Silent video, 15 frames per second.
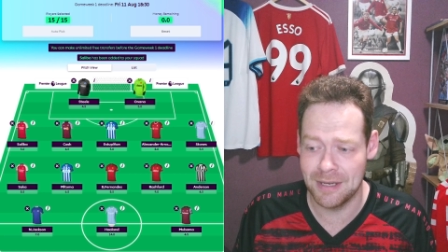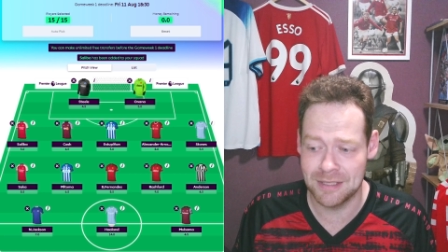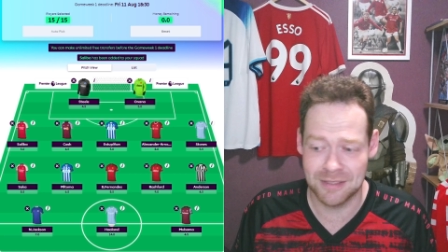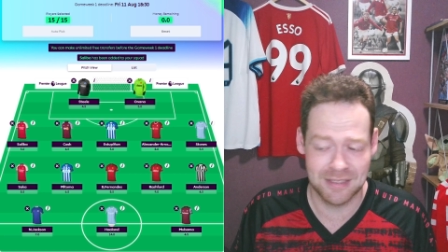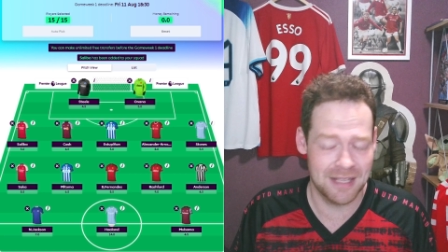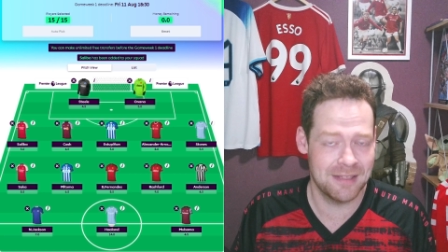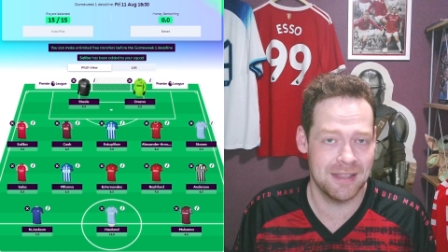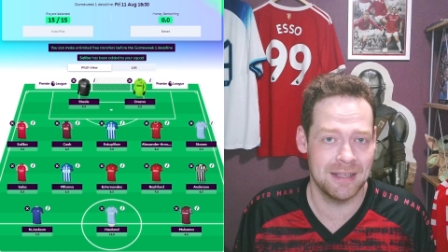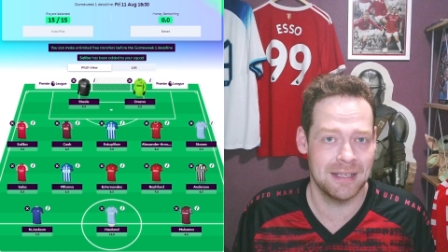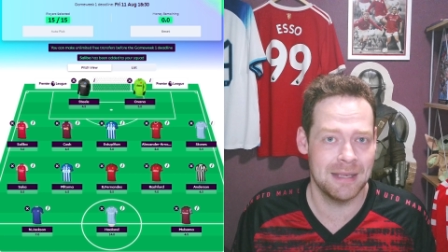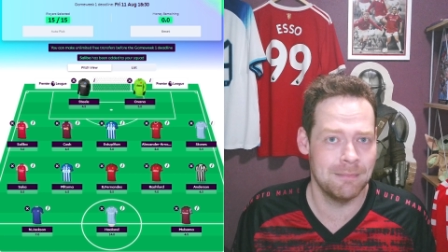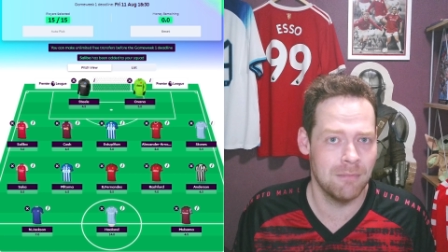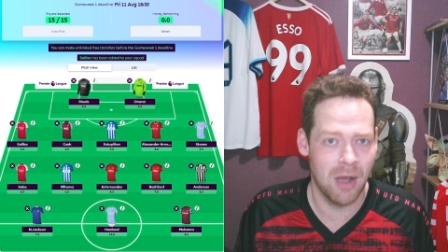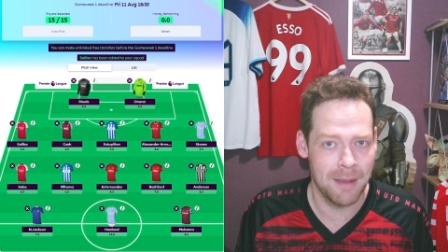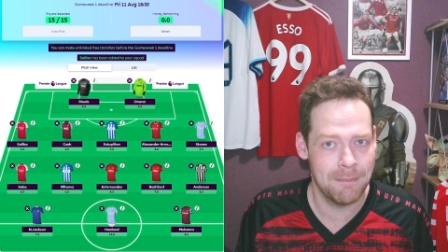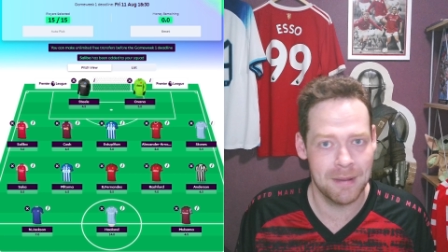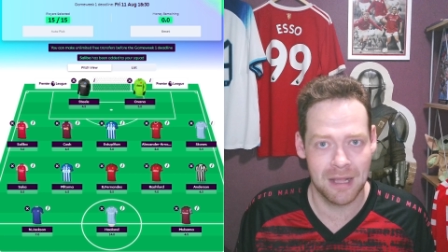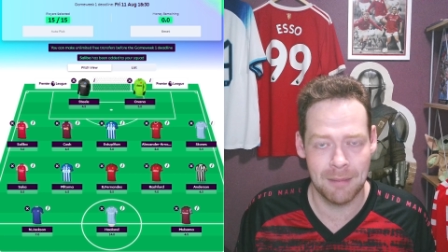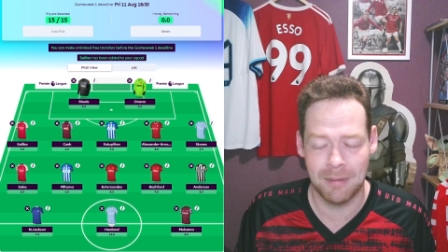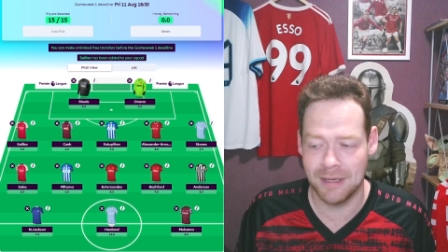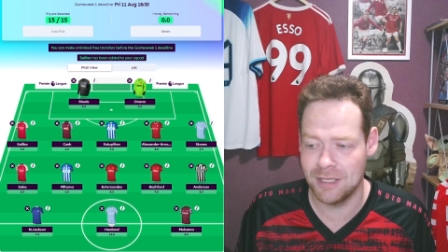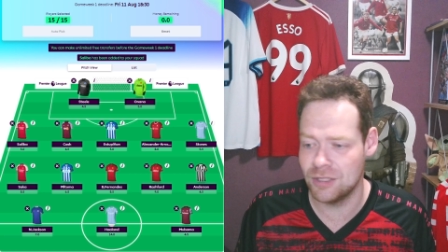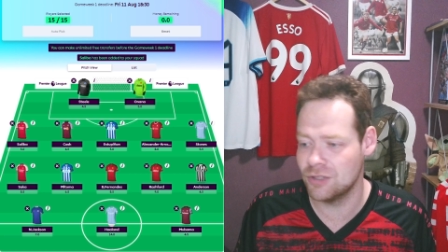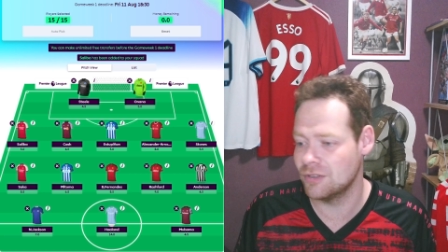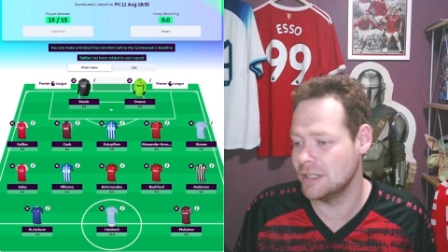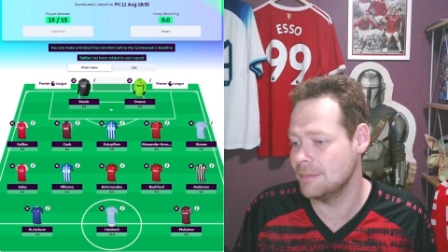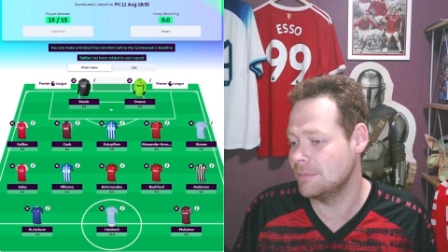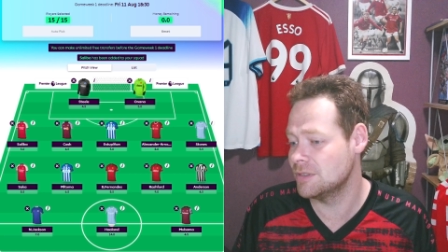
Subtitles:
is because they think he might pick up an injury.